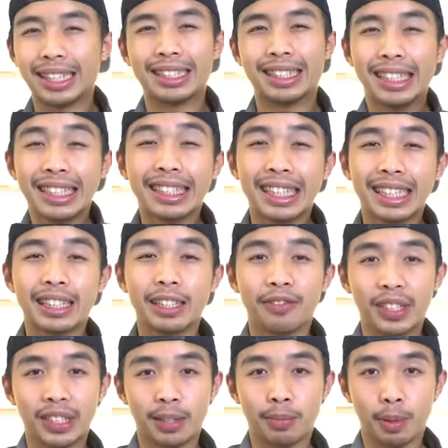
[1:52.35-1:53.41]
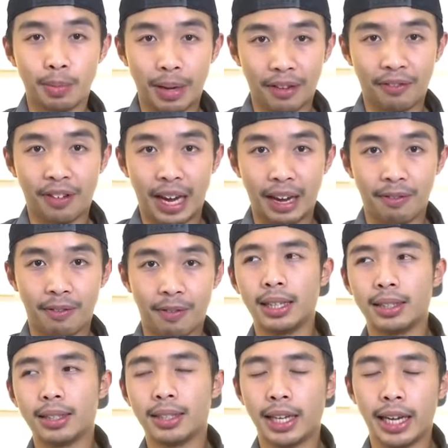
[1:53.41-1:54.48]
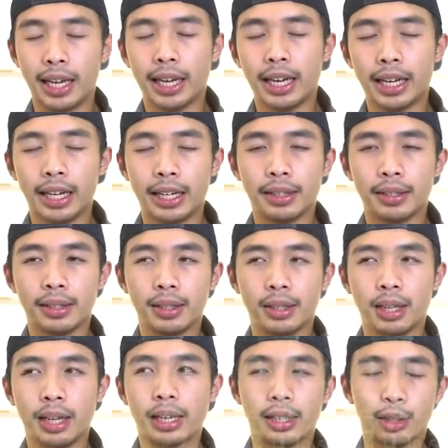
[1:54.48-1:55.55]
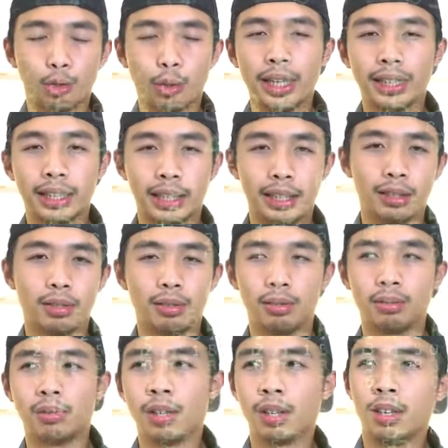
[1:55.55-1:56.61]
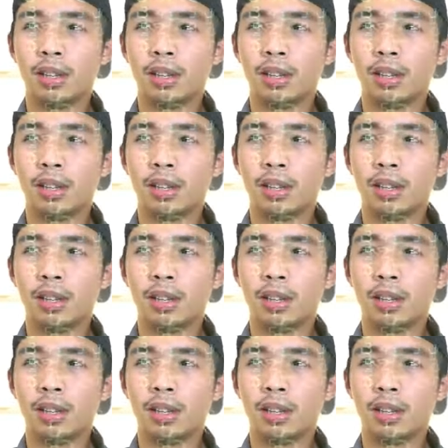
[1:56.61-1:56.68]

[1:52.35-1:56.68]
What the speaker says: that is easily divisible by 5. Let's say like 20. So